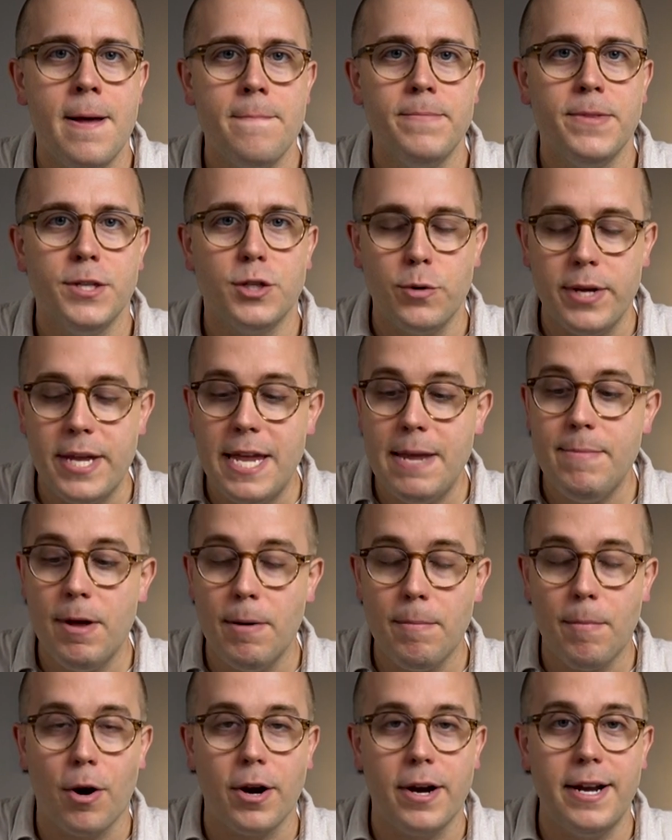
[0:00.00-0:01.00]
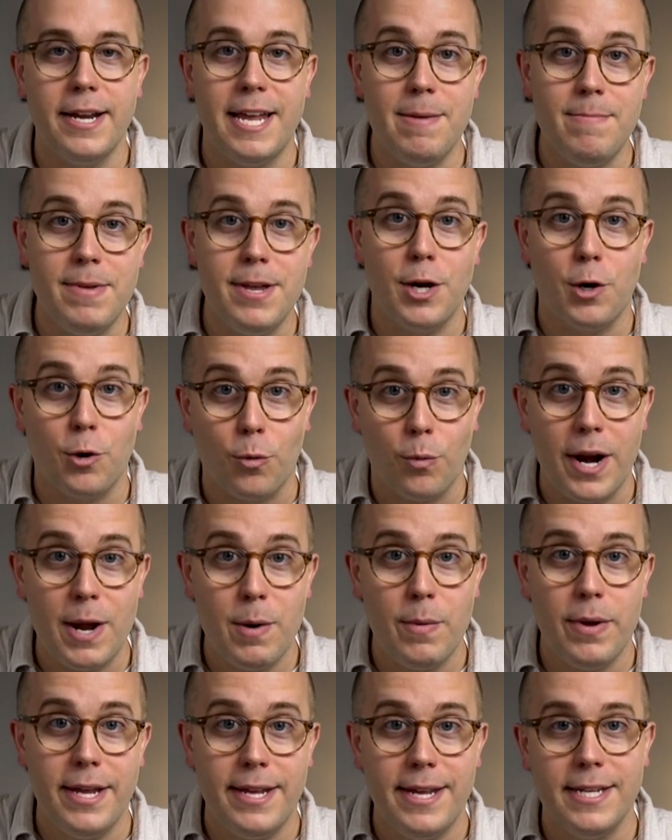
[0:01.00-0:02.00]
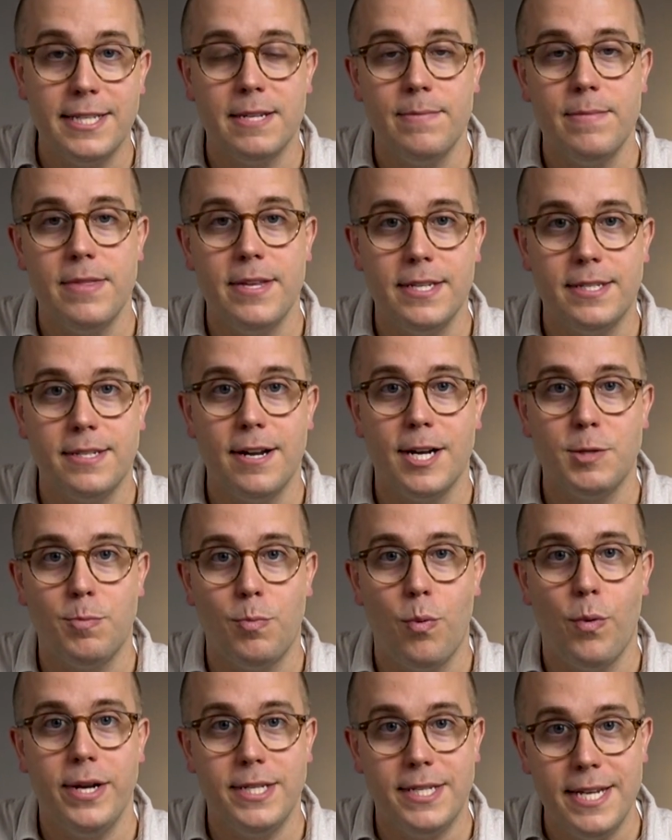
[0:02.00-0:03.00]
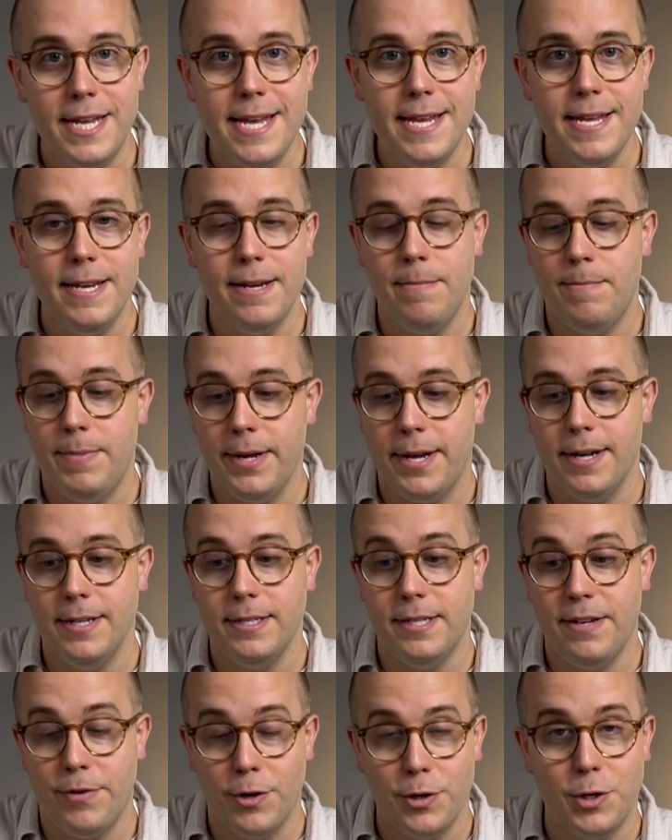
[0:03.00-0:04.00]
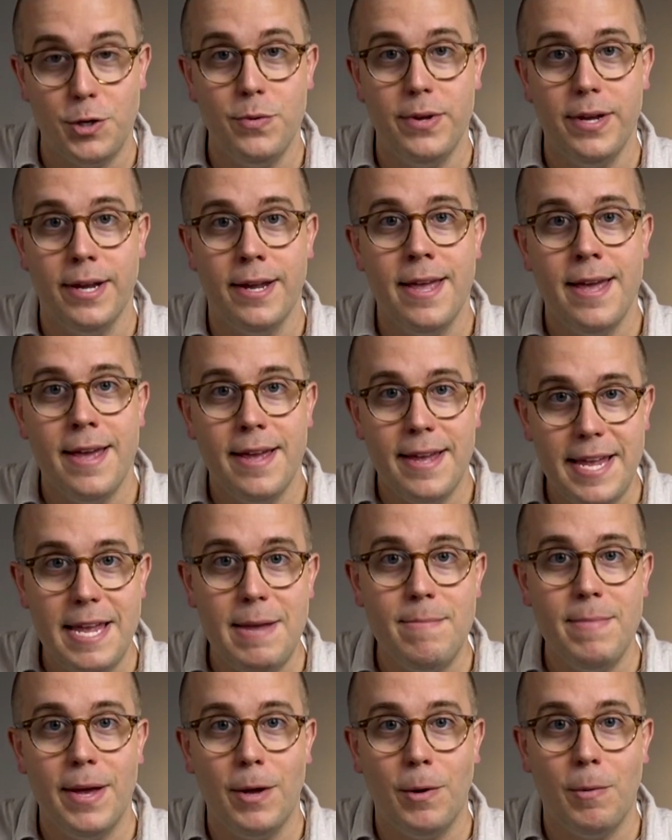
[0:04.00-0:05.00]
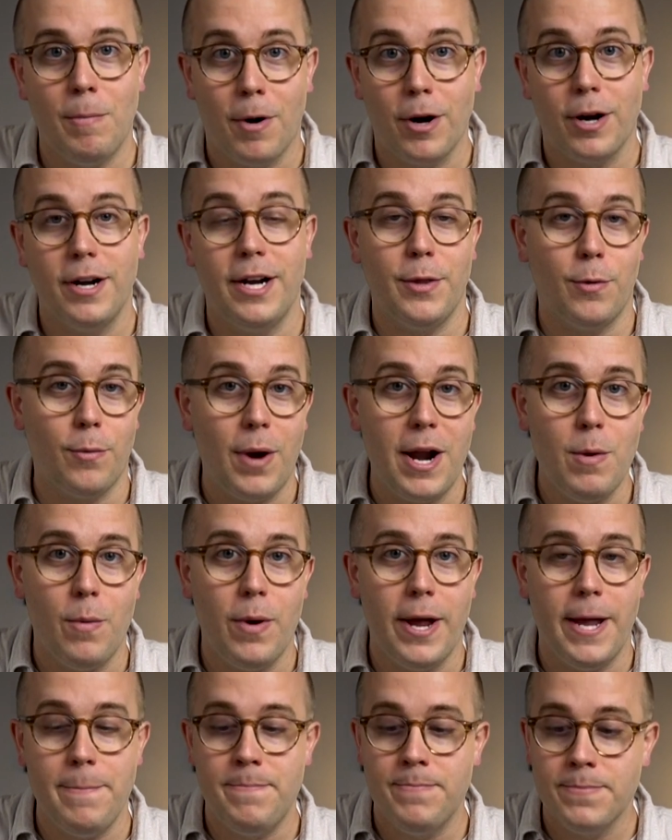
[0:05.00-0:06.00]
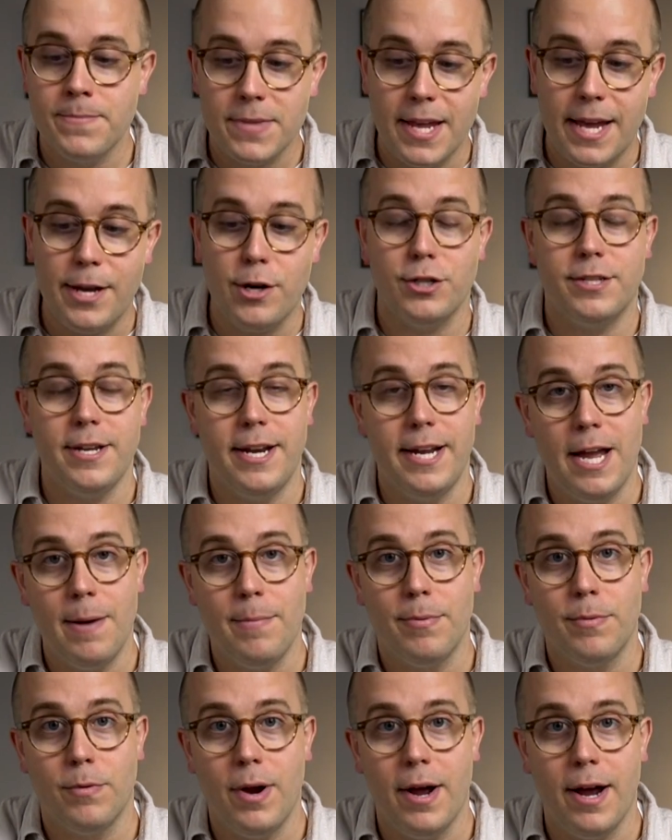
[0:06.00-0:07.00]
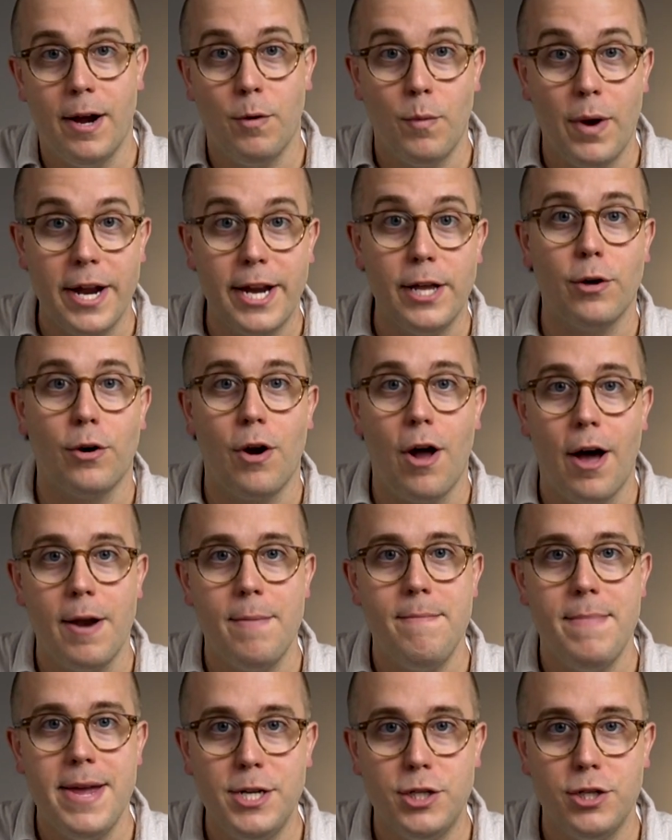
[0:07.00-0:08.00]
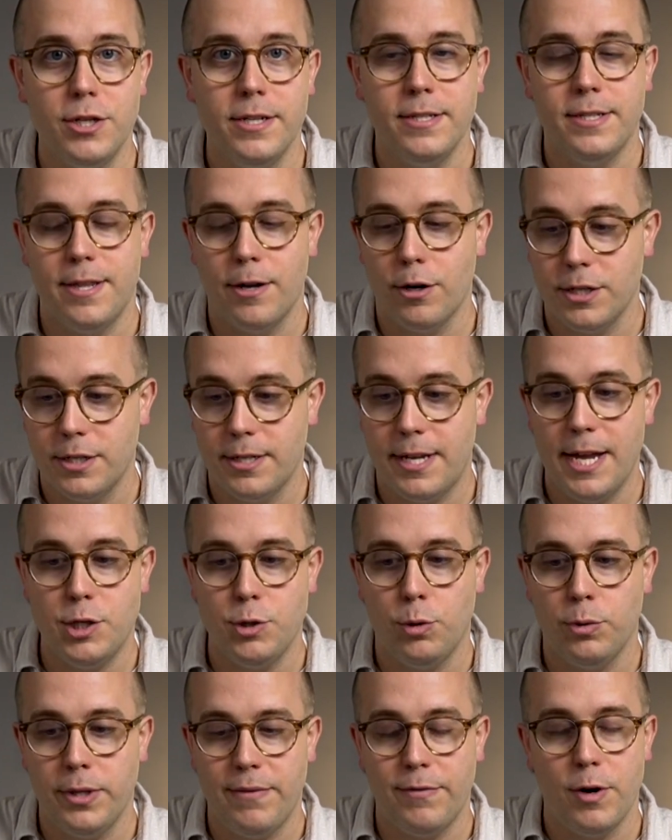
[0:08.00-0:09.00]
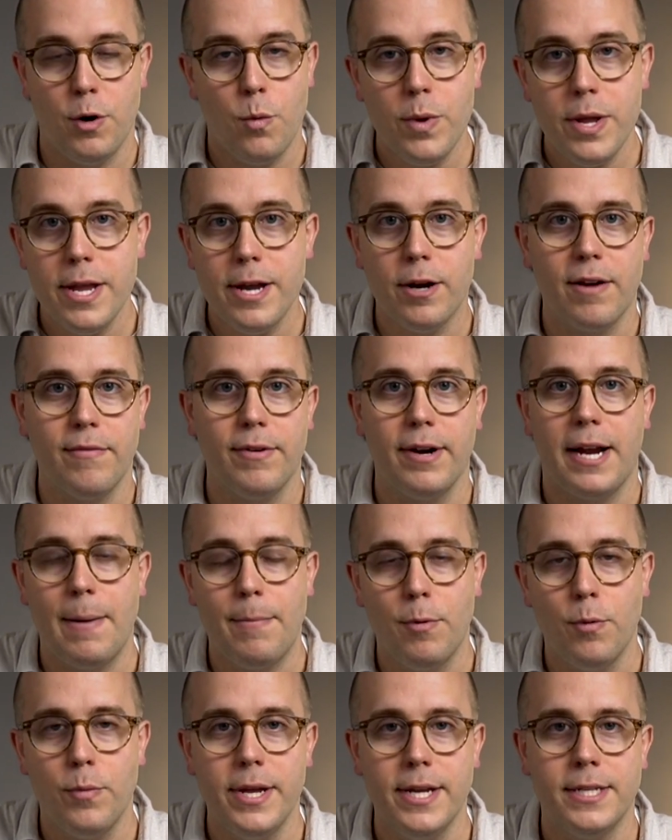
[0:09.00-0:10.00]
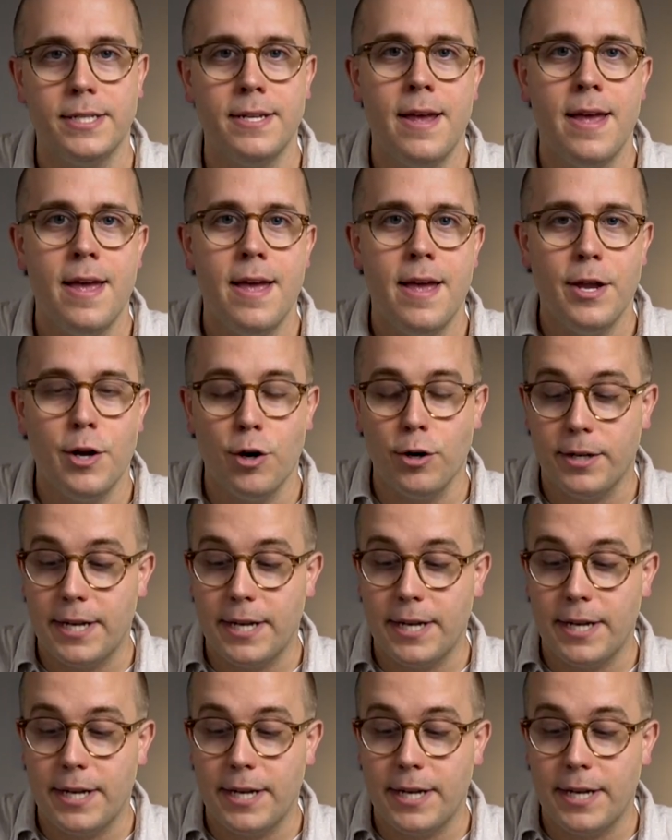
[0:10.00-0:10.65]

So email marketing can be a great way to get some of these touch points in, because if you're doing email marketing the right way and you're setting up regular automations that are scheduled every week or every couple weeks, you're